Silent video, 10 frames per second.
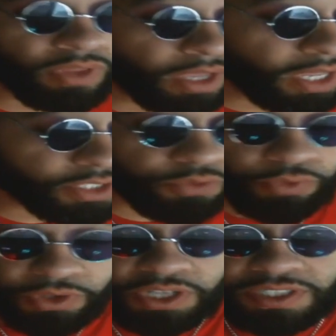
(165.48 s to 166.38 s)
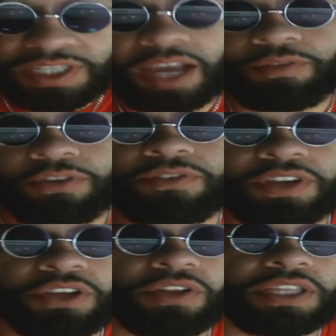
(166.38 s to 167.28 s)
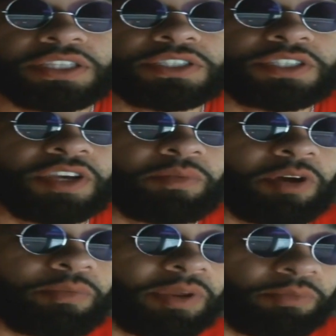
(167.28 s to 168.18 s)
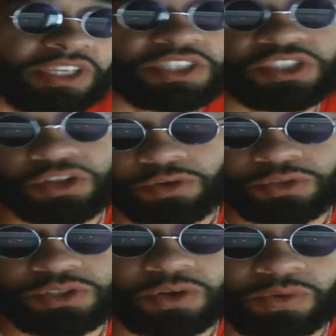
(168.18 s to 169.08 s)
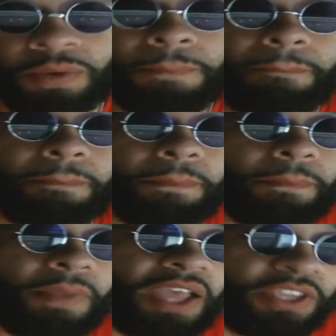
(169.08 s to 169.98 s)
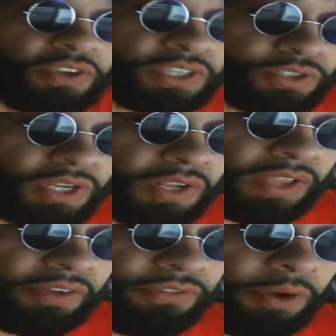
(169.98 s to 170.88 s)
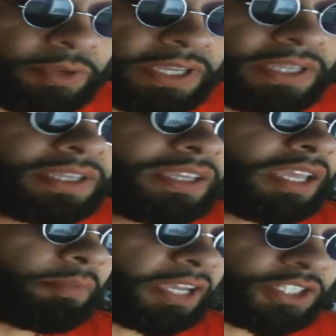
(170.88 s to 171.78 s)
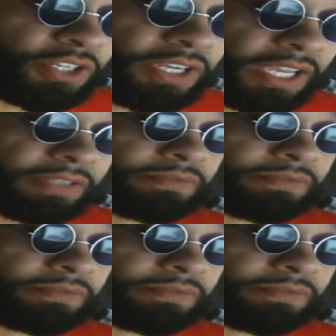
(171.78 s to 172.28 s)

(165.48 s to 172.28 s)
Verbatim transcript: it's a really good time for a video like this to come up and be shown. So I think you guys are gonna get a lot from it. And make sure, again,